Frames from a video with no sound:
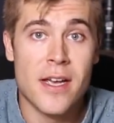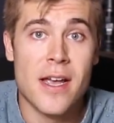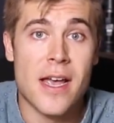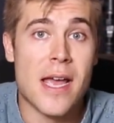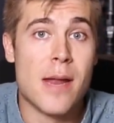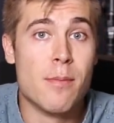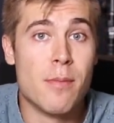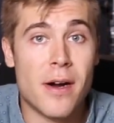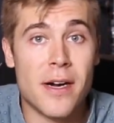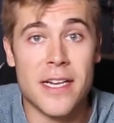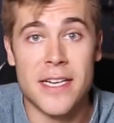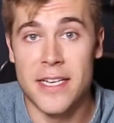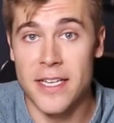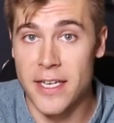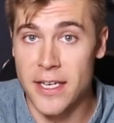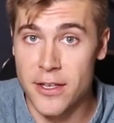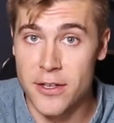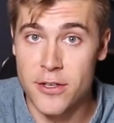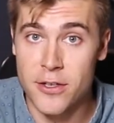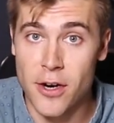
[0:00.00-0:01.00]
and money to
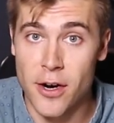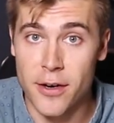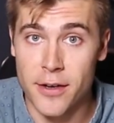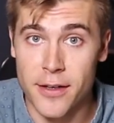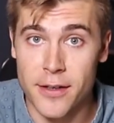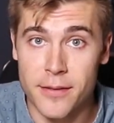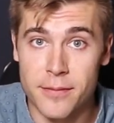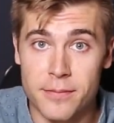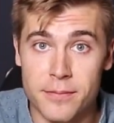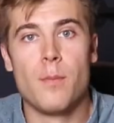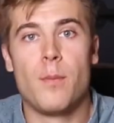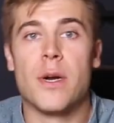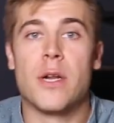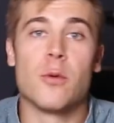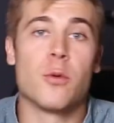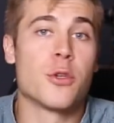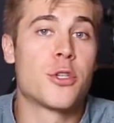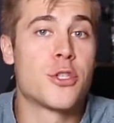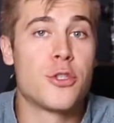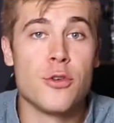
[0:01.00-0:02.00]
get started, but it
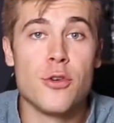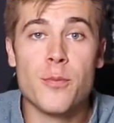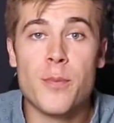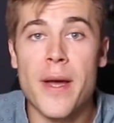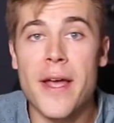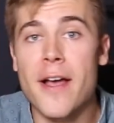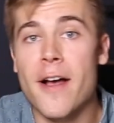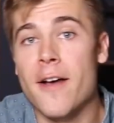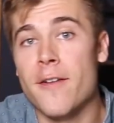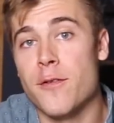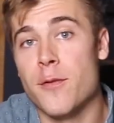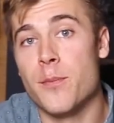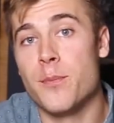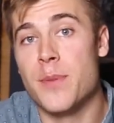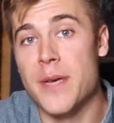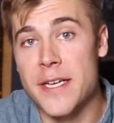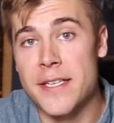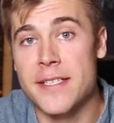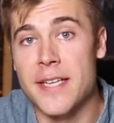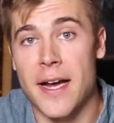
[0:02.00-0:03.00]
will soon pay off
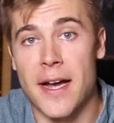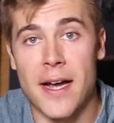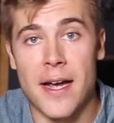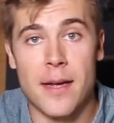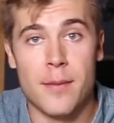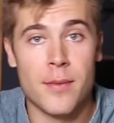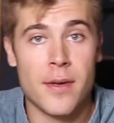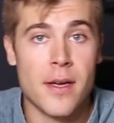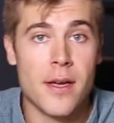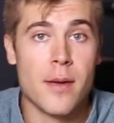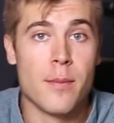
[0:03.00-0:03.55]
big time